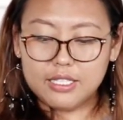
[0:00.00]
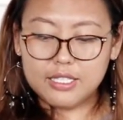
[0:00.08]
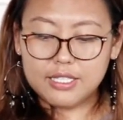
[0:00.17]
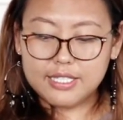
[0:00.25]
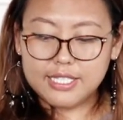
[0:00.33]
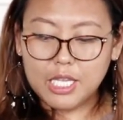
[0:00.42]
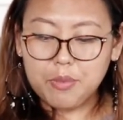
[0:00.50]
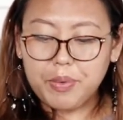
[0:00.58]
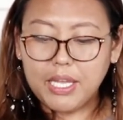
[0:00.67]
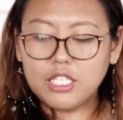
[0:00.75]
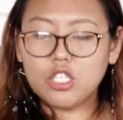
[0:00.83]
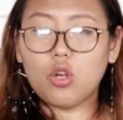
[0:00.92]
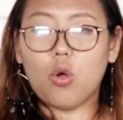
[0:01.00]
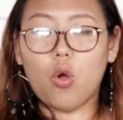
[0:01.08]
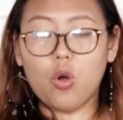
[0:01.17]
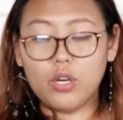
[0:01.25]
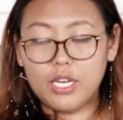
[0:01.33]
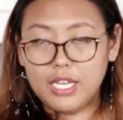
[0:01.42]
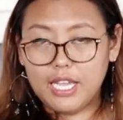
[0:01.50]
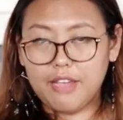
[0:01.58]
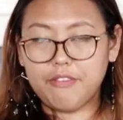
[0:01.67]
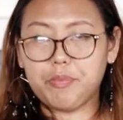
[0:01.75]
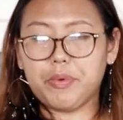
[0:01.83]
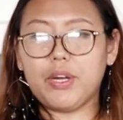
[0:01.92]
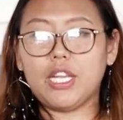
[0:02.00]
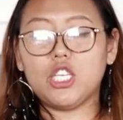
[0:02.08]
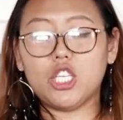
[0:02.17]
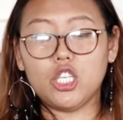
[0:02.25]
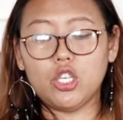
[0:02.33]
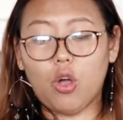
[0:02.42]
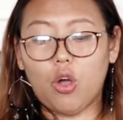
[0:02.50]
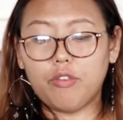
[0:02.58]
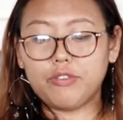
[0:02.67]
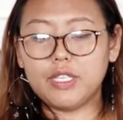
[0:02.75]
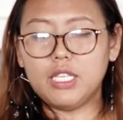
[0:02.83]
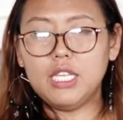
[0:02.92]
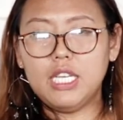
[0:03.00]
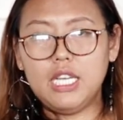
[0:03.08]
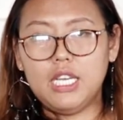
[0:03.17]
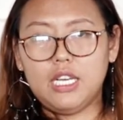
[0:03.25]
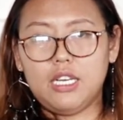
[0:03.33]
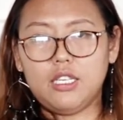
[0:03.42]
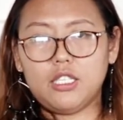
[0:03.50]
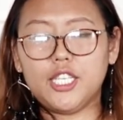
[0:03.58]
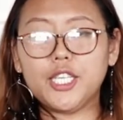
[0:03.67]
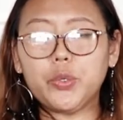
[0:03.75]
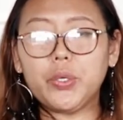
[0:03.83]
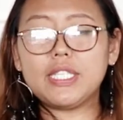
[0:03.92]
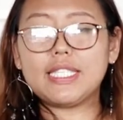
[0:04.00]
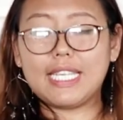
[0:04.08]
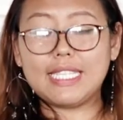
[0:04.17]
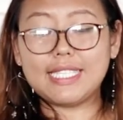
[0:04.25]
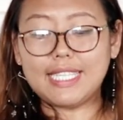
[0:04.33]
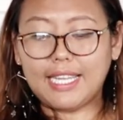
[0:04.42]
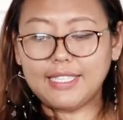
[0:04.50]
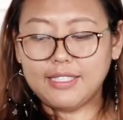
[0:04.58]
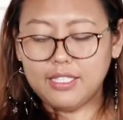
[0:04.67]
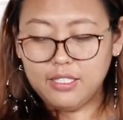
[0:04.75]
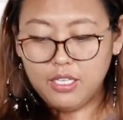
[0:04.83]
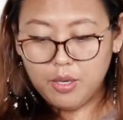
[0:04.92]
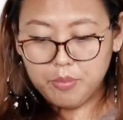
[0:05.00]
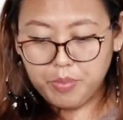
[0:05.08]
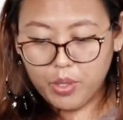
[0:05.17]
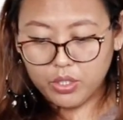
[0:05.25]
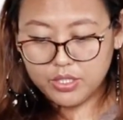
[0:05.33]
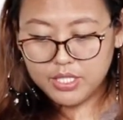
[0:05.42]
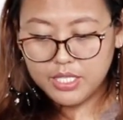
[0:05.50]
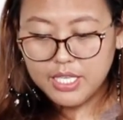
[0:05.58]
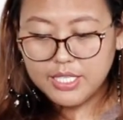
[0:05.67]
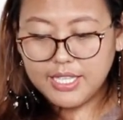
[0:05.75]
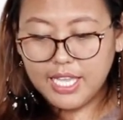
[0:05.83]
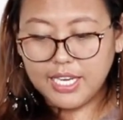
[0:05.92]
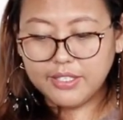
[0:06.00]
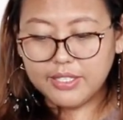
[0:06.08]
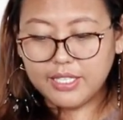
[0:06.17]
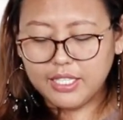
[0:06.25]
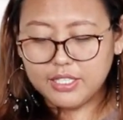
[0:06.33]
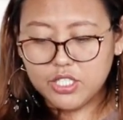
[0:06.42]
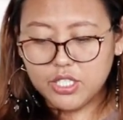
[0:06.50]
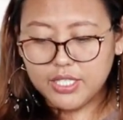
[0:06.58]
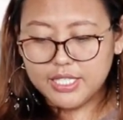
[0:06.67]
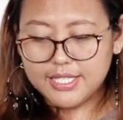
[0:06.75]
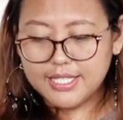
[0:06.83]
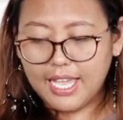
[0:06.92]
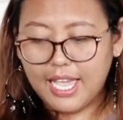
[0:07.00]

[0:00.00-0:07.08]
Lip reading: seepage or evaporation of the liquids inside the pot. The agriculturists